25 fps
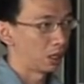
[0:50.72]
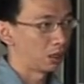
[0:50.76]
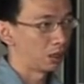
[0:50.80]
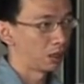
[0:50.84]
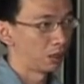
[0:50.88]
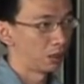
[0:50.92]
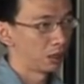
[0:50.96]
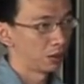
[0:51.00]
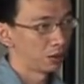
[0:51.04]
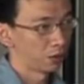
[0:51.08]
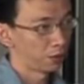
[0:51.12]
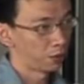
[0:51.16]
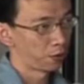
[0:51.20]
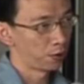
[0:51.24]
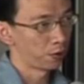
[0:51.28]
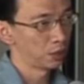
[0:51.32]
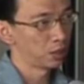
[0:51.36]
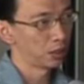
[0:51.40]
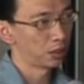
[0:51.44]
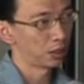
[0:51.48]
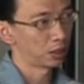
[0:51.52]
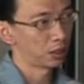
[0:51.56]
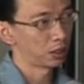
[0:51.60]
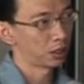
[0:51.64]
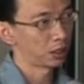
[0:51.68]
this
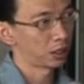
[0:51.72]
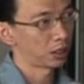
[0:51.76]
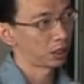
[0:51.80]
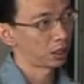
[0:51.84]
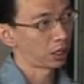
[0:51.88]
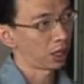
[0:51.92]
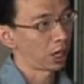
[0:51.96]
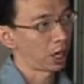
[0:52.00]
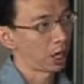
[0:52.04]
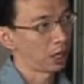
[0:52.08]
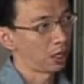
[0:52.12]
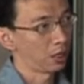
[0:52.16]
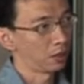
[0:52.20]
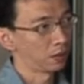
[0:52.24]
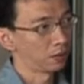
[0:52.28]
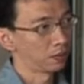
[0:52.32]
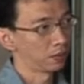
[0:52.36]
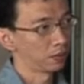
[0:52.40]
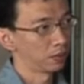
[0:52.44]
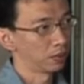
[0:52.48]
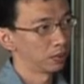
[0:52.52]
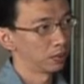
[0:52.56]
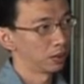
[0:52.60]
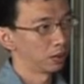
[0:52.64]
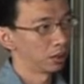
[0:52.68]
fruit is kind of
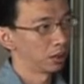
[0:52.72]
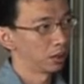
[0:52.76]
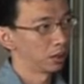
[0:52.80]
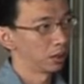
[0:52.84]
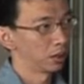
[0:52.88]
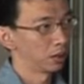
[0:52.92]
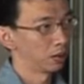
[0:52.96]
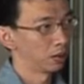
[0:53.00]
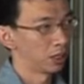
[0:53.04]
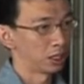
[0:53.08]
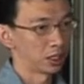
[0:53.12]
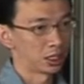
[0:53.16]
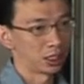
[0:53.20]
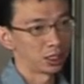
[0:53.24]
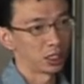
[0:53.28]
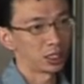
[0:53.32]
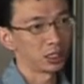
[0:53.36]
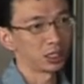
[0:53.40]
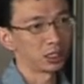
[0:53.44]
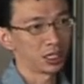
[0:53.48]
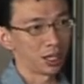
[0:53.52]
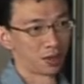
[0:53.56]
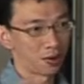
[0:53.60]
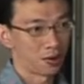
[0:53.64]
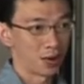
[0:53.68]
the
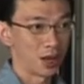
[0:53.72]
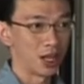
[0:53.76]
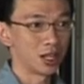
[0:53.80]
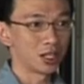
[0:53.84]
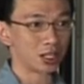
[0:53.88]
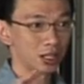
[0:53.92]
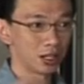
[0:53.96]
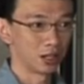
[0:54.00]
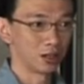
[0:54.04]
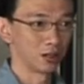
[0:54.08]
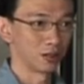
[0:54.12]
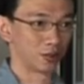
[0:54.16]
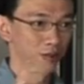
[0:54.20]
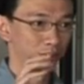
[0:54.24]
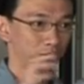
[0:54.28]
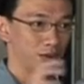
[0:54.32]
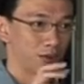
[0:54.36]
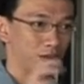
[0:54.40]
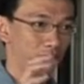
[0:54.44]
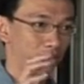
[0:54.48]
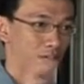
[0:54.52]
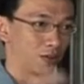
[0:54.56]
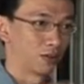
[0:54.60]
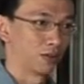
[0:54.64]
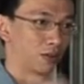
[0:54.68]
third generation
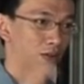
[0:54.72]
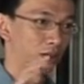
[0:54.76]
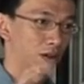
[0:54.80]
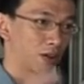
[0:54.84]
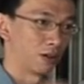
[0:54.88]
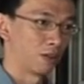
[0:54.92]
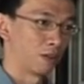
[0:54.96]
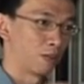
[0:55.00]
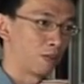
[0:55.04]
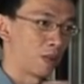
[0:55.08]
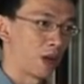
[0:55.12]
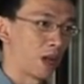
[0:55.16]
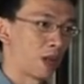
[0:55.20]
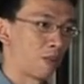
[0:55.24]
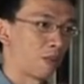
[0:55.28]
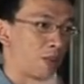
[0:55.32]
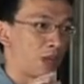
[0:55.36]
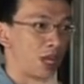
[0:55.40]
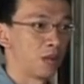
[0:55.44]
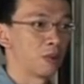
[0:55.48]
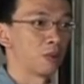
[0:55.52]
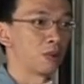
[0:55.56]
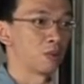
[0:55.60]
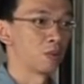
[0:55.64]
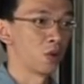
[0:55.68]
of my
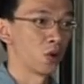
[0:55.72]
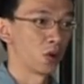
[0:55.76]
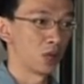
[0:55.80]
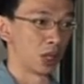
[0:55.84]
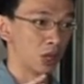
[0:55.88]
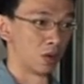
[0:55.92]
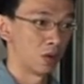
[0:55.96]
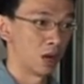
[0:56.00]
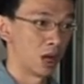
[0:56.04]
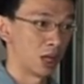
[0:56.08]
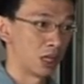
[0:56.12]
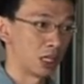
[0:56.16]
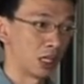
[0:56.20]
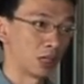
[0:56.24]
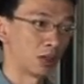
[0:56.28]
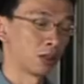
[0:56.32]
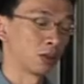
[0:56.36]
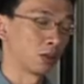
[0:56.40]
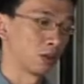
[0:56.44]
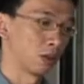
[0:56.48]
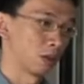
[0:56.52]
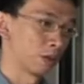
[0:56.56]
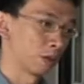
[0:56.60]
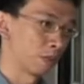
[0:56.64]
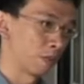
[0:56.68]
paper model idea.
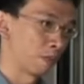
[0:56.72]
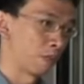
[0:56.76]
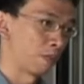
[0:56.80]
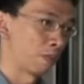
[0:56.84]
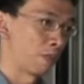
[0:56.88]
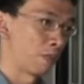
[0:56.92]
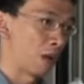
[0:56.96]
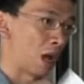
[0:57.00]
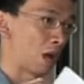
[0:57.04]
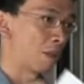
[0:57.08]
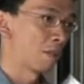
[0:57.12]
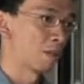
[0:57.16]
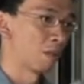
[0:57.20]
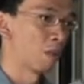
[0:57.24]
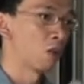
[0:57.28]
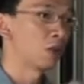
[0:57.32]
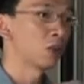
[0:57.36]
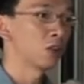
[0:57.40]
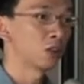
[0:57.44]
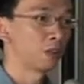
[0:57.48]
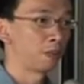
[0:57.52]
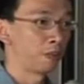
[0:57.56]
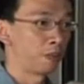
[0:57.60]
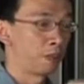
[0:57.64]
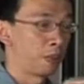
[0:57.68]
So
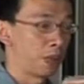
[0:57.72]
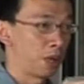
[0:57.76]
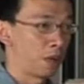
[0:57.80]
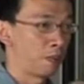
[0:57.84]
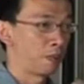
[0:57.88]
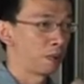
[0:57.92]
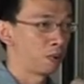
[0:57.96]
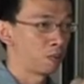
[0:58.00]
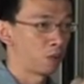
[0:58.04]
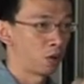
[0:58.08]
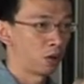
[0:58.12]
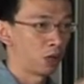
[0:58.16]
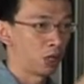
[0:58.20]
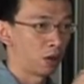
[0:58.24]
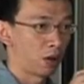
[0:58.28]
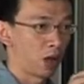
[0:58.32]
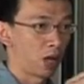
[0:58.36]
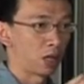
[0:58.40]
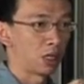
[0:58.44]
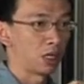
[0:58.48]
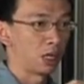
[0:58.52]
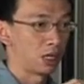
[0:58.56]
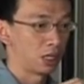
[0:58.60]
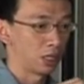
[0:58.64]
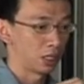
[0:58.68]
most of paper model
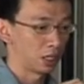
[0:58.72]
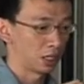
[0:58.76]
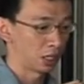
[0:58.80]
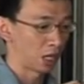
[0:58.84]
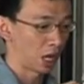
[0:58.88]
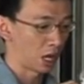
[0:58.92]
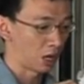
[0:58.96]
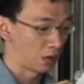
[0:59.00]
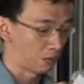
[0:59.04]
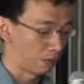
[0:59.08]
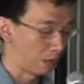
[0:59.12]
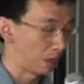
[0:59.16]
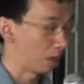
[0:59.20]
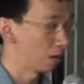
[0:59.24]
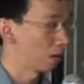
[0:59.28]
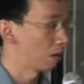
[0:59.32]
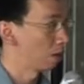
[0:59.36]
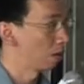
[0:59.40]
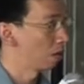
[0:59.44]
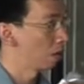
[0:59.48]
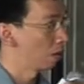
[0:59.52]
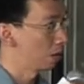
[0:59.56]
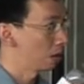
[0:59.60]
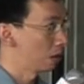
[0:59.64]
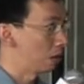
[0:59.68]
idea is kind of like
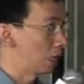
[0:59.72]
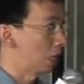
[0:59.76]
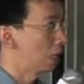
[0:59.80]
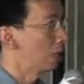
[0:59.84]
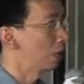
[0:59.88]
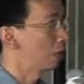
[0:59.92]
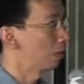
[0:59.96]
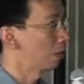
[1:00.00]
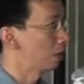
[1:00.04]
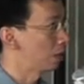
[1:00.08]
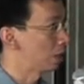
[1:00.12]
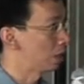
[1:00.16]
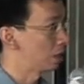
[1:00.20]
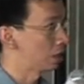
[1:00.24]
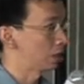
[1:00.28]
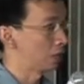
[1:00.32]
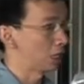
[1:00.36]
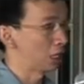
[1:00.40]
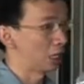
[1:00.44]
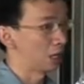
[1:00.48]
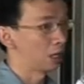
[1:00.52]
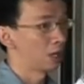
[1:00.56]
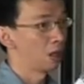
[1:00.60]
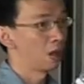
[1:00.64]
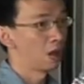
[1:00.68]
dealing with this
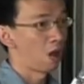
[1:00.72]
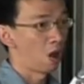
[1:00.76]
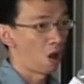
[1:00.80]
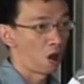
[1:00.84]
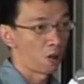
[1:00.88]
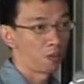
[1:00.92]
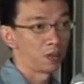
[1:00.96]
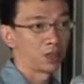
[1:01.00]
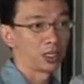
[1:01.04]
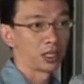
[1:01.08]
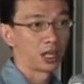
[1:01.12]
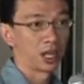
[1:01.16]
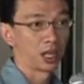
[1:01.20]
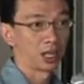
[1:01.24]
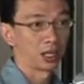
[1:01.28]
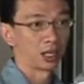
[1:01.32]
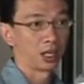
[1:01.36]
thing, object